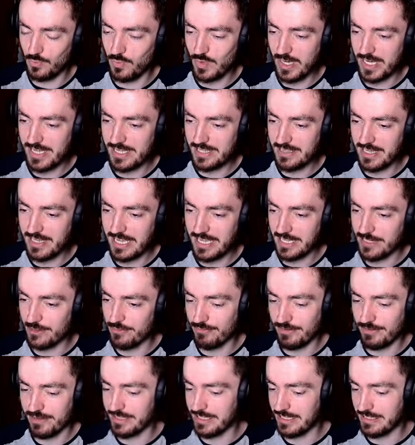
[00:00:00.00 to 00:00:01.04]
why they are
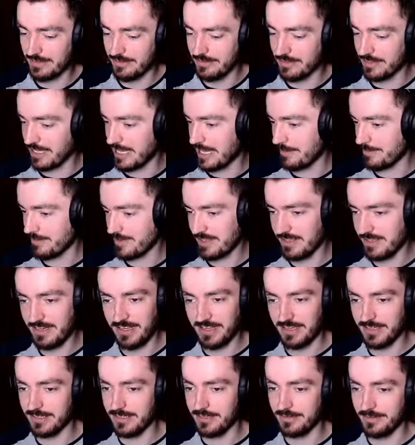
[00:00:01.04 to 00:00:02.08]
trying to kill the captain,
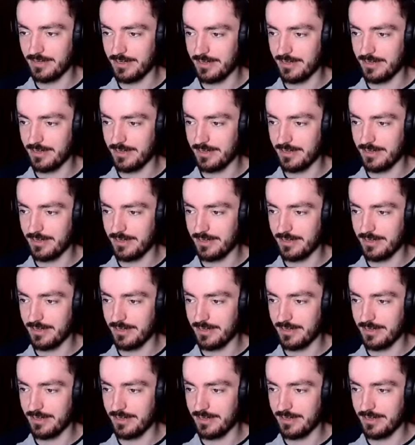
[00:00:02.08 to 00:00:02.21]
I don't